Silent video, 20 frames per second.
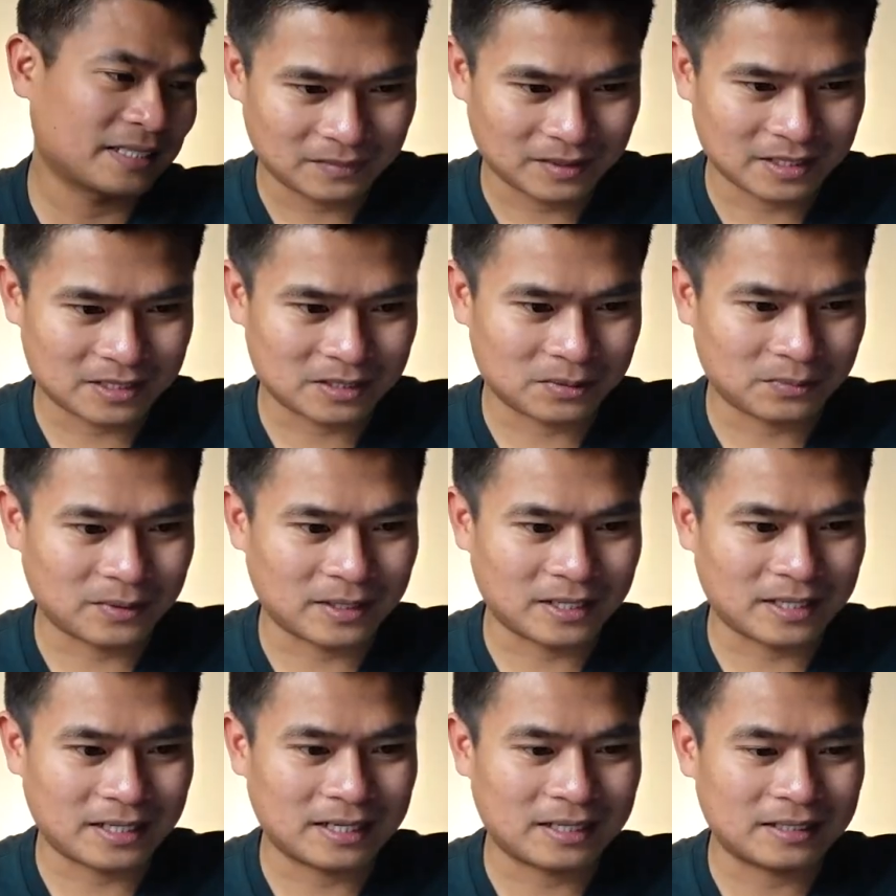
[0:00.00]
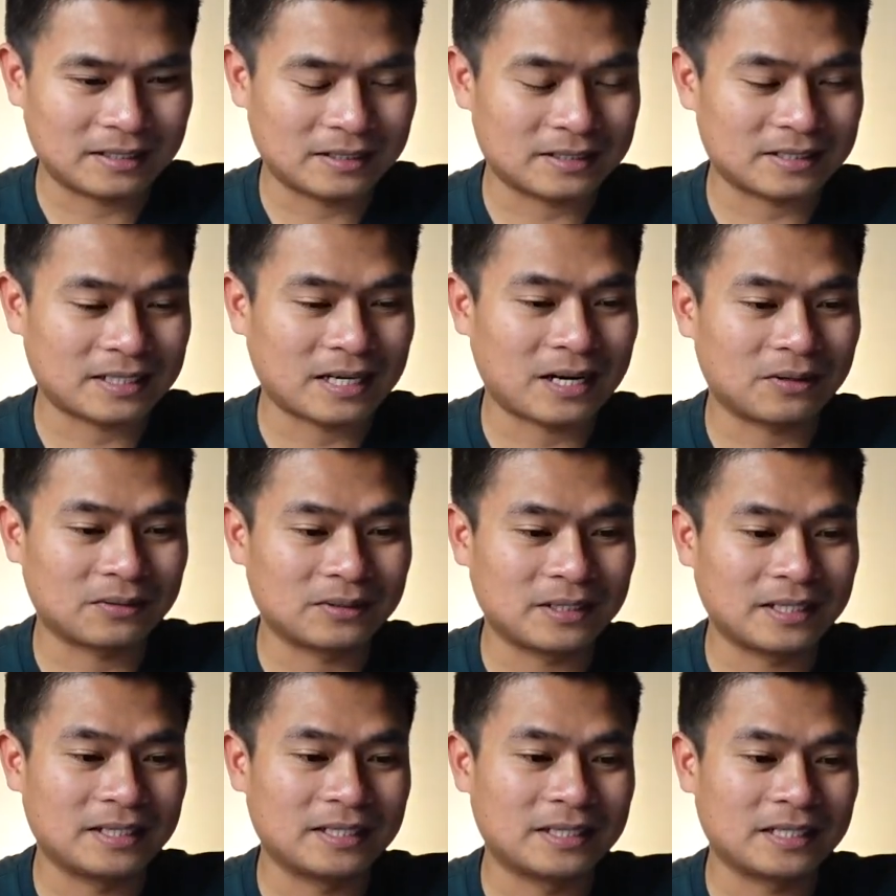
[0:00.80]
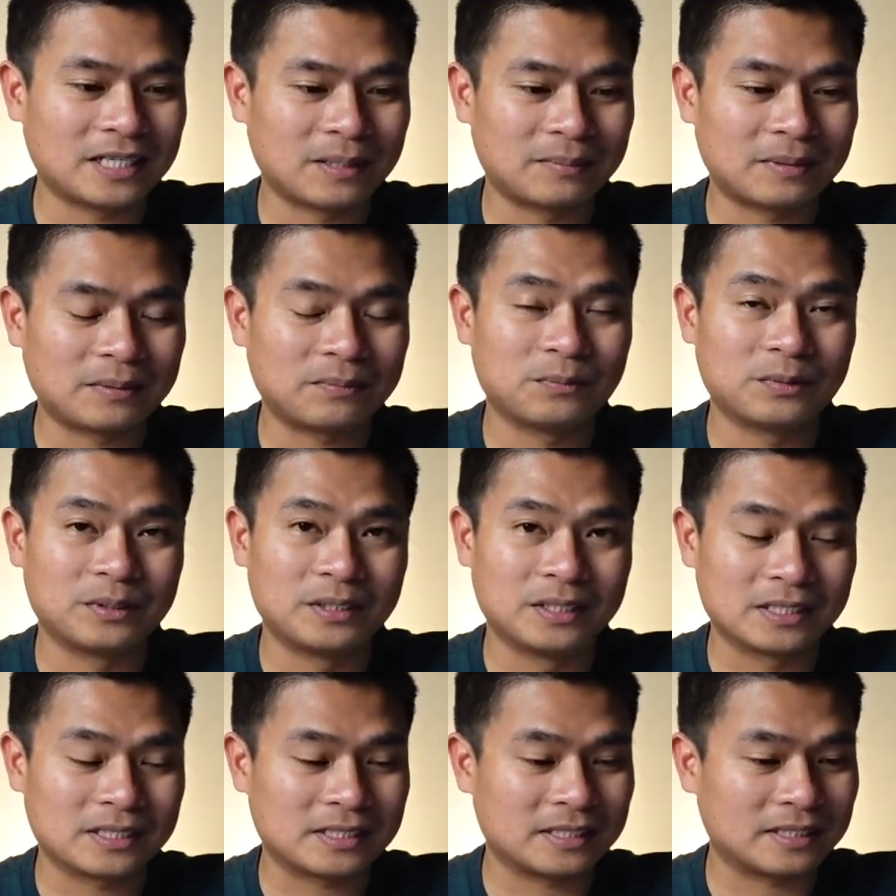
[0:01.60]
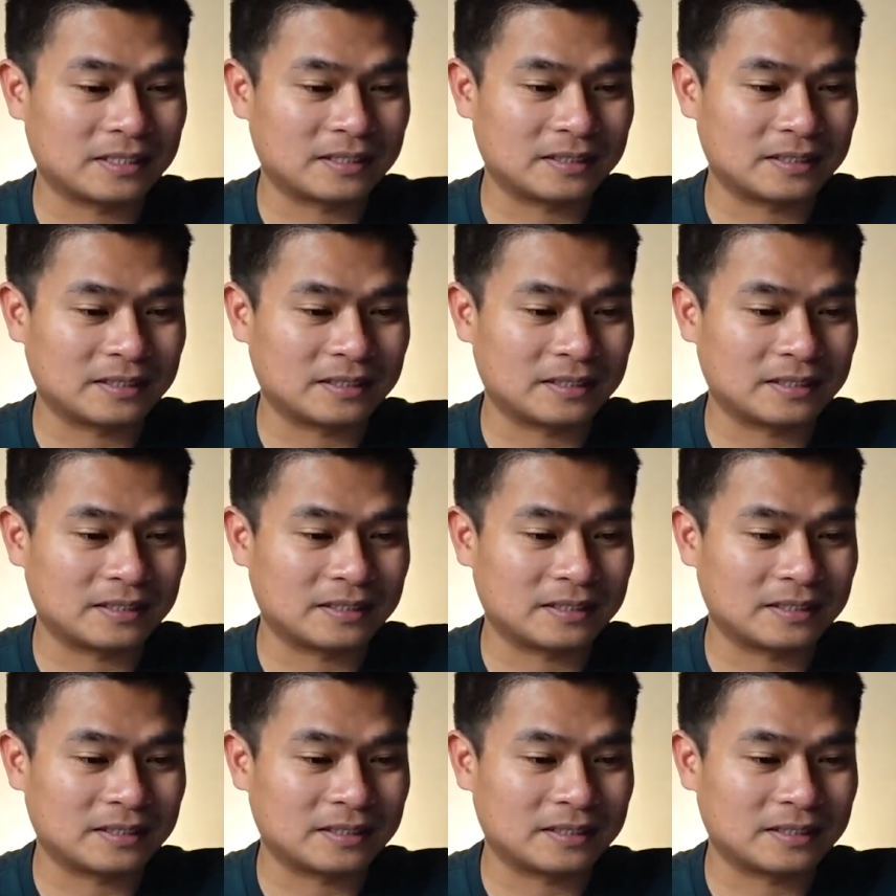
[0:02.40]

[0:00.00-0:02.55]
That's how they come up with this